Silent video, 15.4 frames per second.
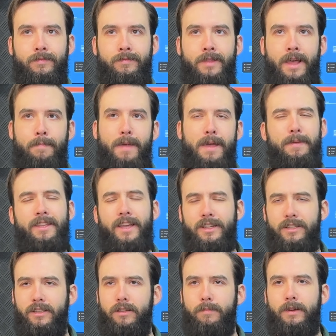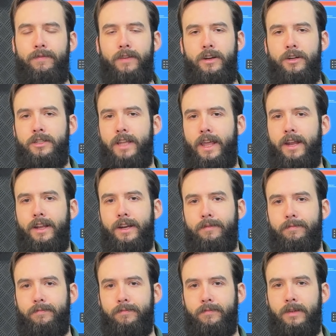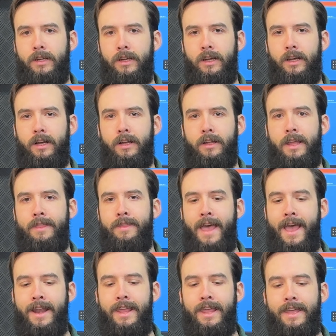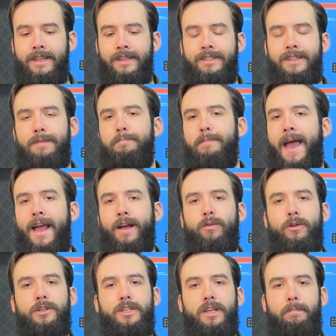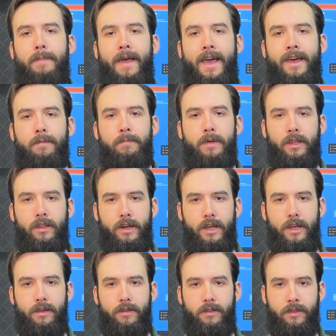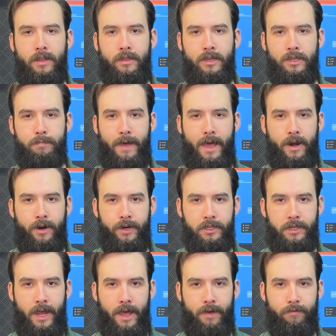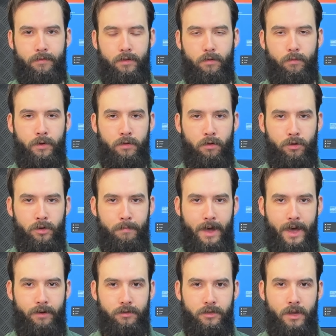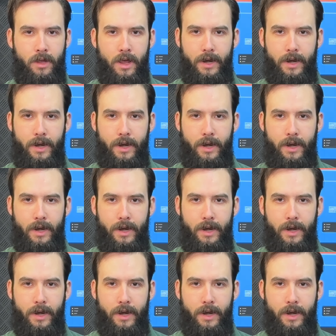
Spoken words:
that maybe takes a little bit of understanding, and that is the backwards compatibility that these batteries have with older models.